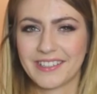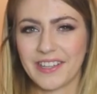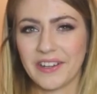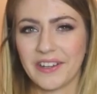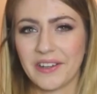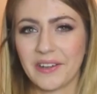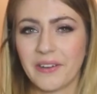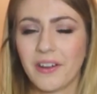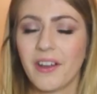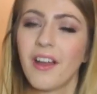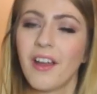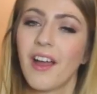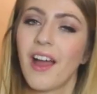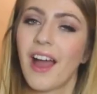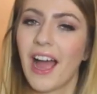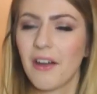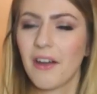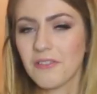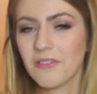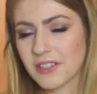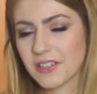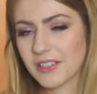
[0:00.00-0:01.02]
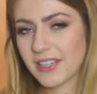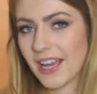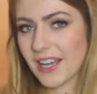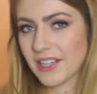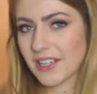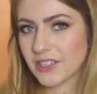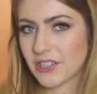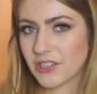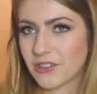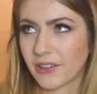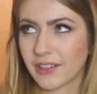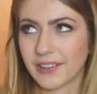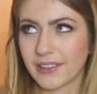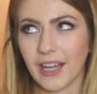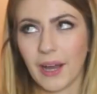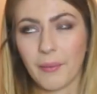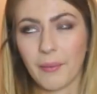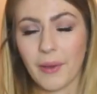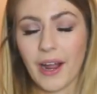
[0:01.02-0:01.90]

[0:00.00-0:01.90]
So I haven't yet to drink that,